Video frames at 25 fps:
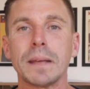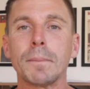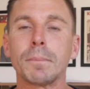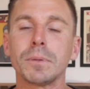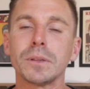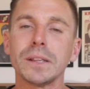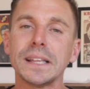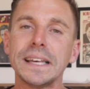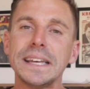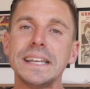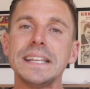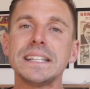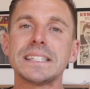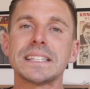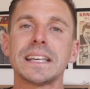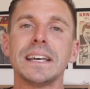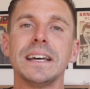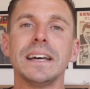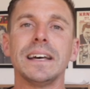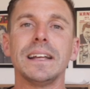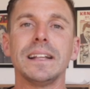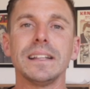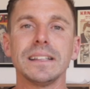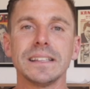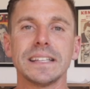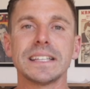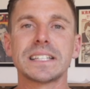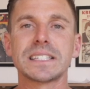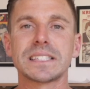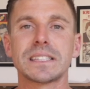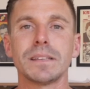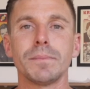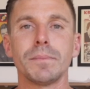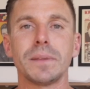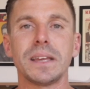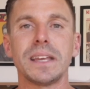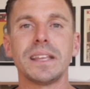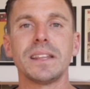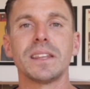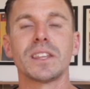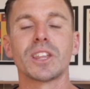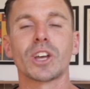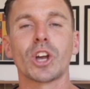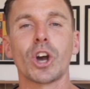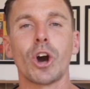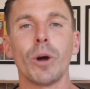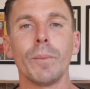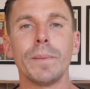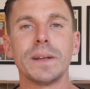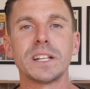Please list them in the
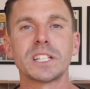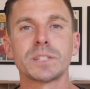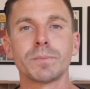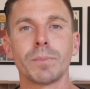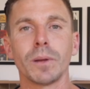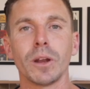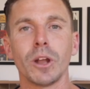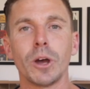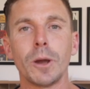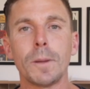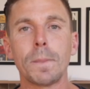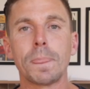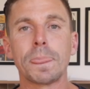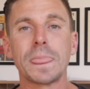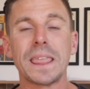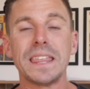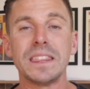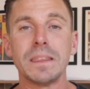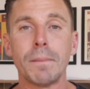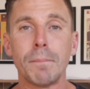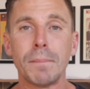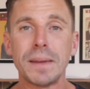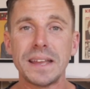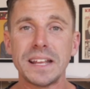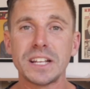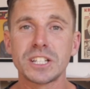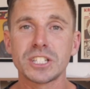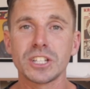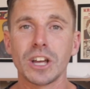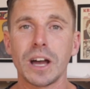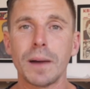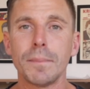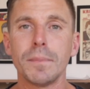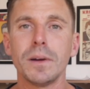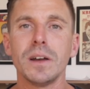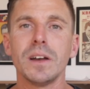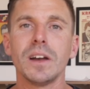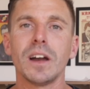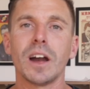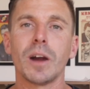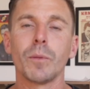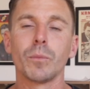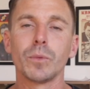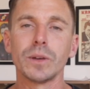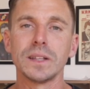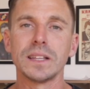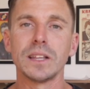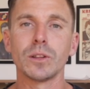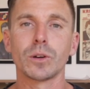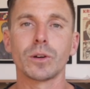comments below. In the meantime, I'm
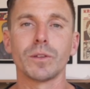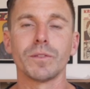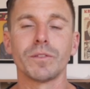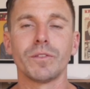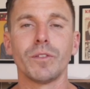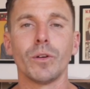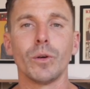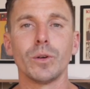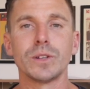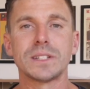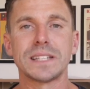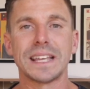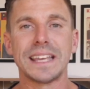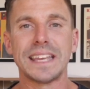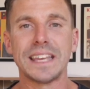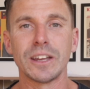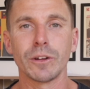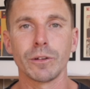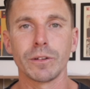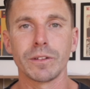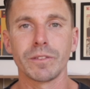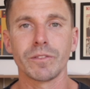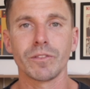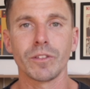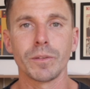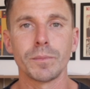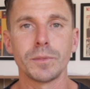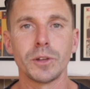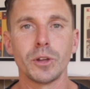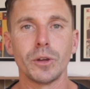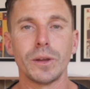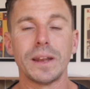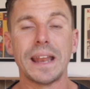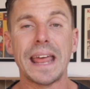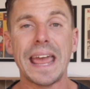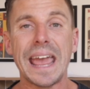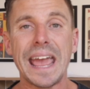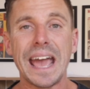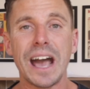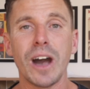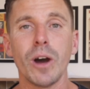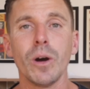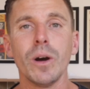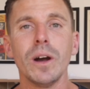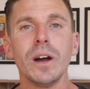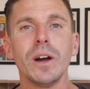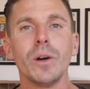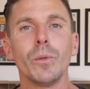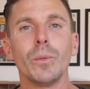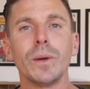really looking forward to hearing from you and how
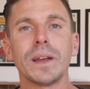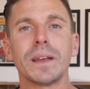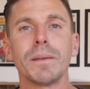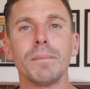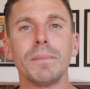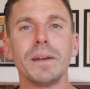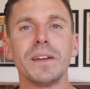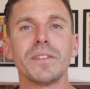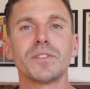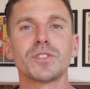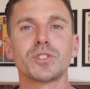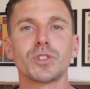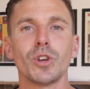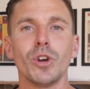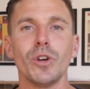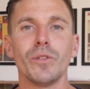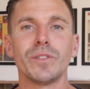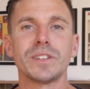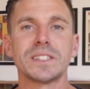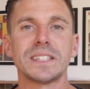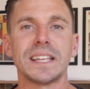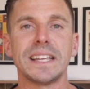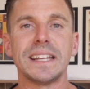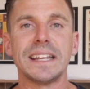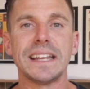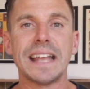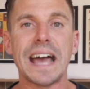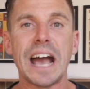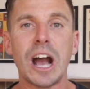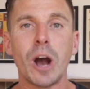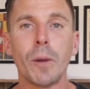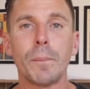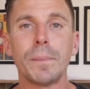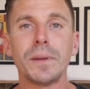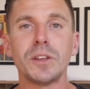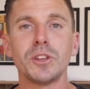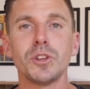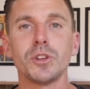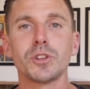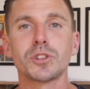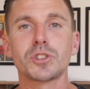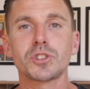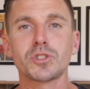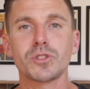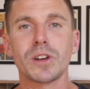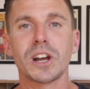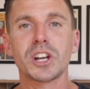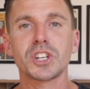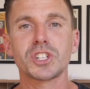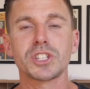we can be of service in helping you
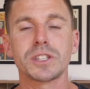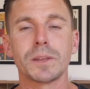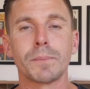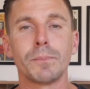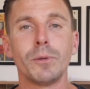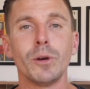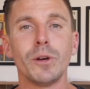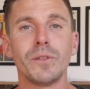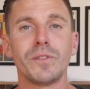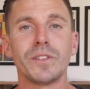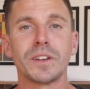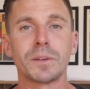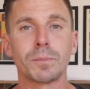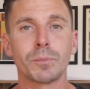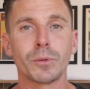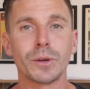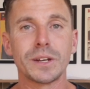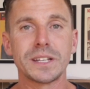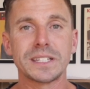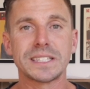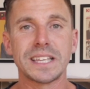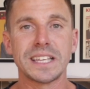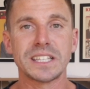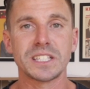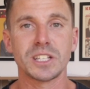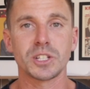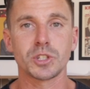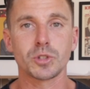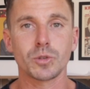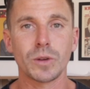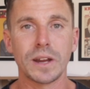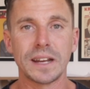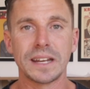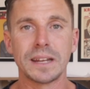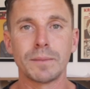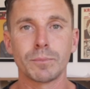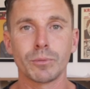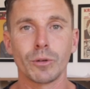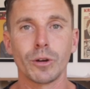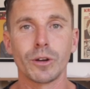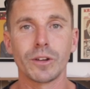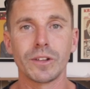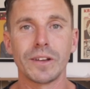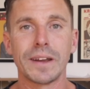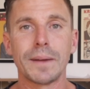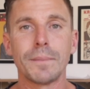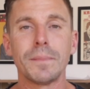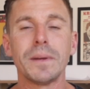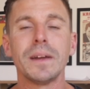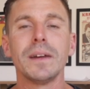structure the perfect preseason training
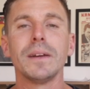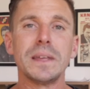program.